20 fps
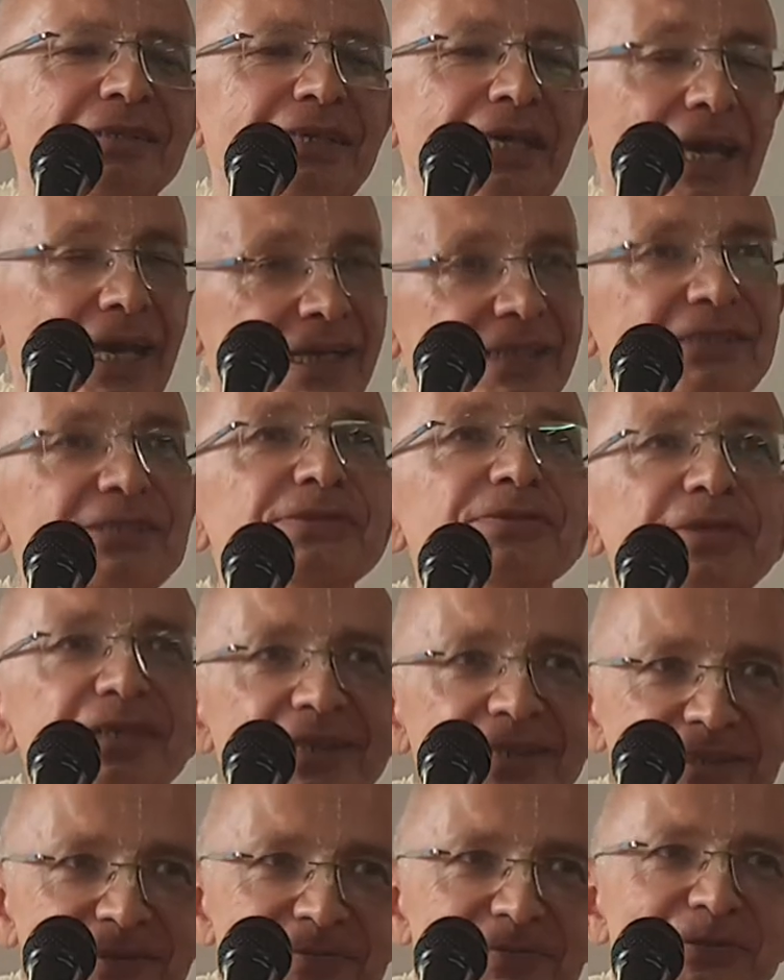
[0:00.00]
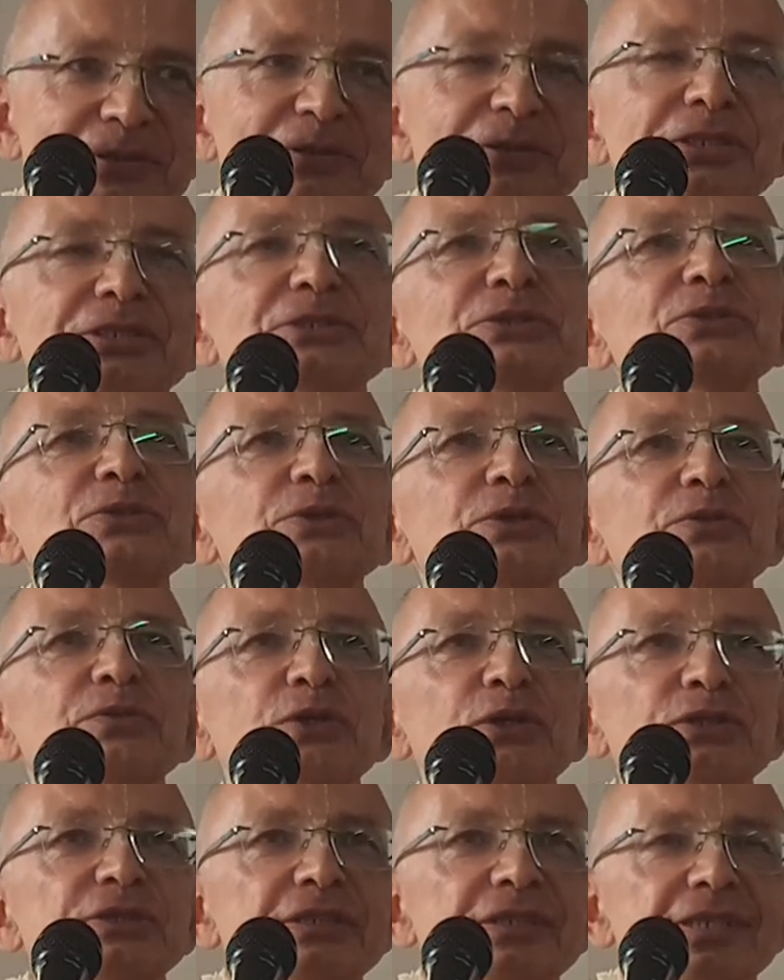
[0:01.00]
Gainesville, to this
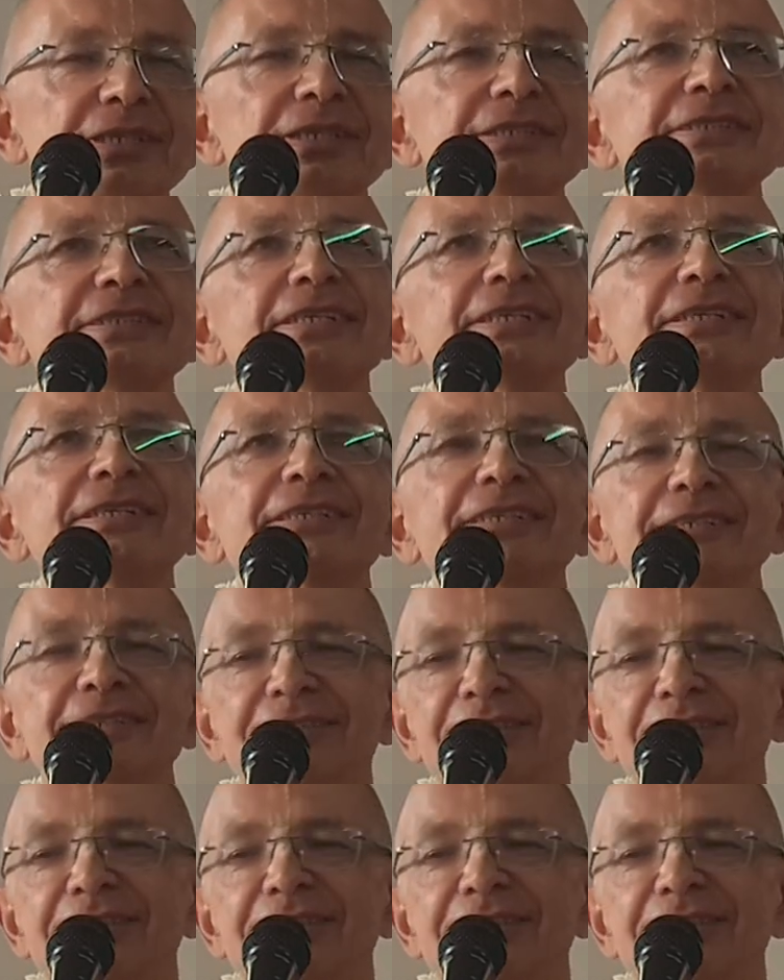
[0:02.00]
university city, he